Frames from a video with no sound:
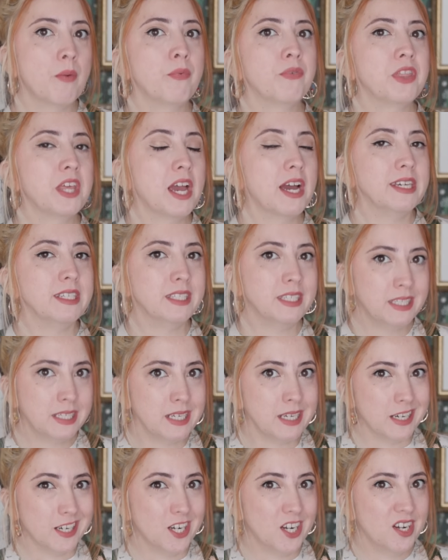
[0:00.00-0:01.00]
up with the
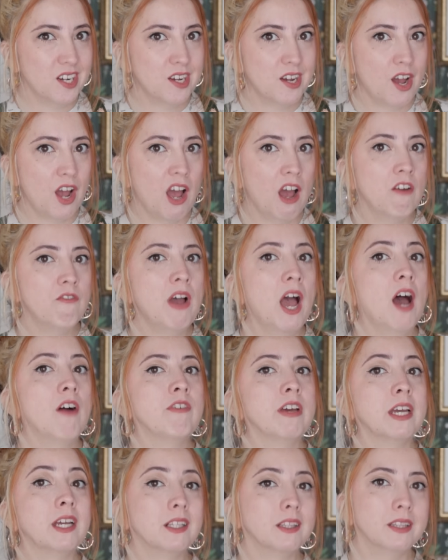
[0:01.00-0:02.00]
idea of
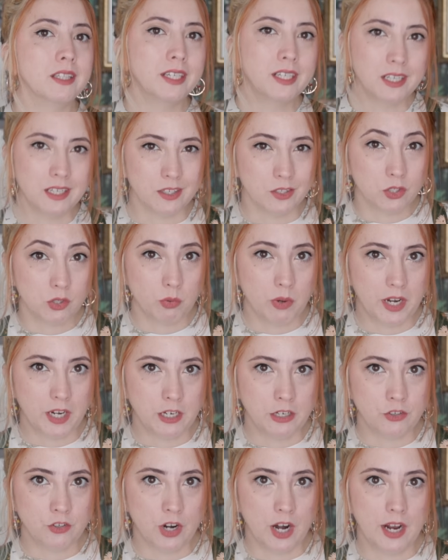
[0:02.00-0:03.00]
having Lydia's
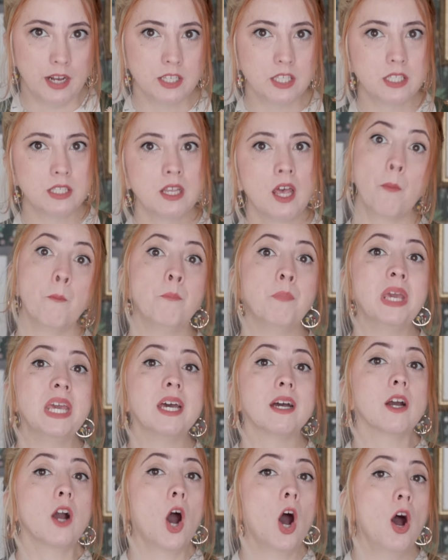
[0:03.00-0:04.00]
wedding dress be
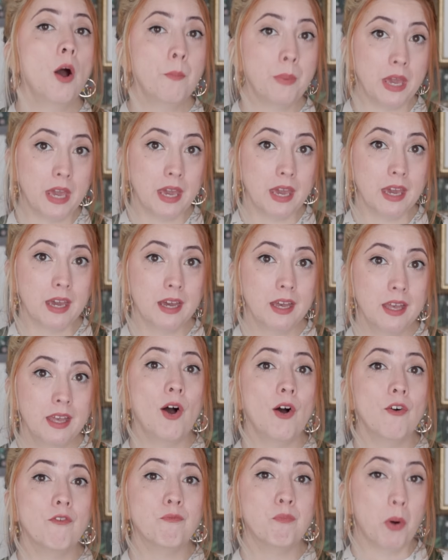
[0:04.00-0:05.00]
a copy
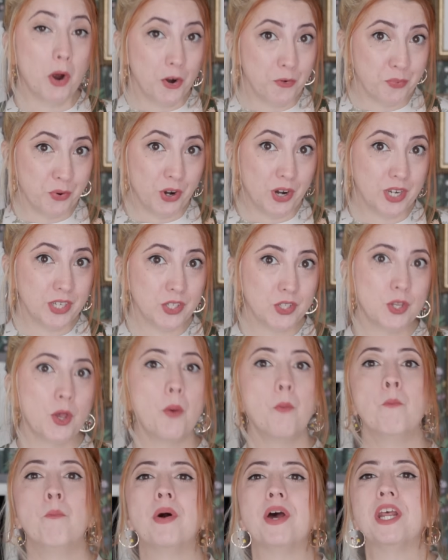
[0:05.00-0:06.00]
of Barbara's,
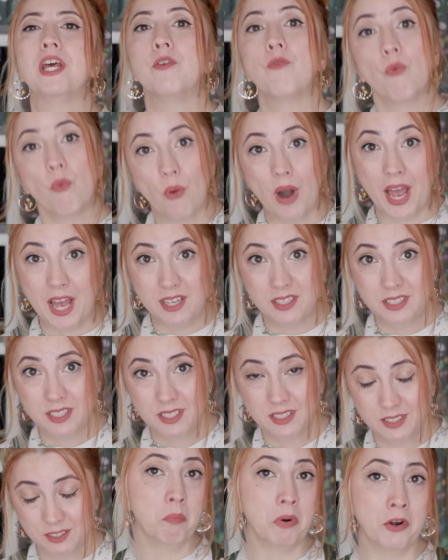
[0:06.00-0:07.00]
but in red.
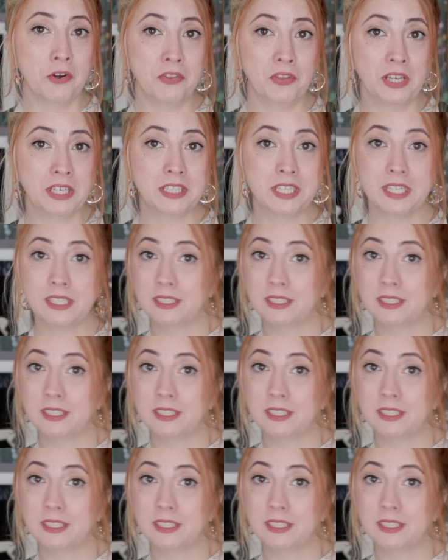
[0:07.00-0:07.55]
Burton liked the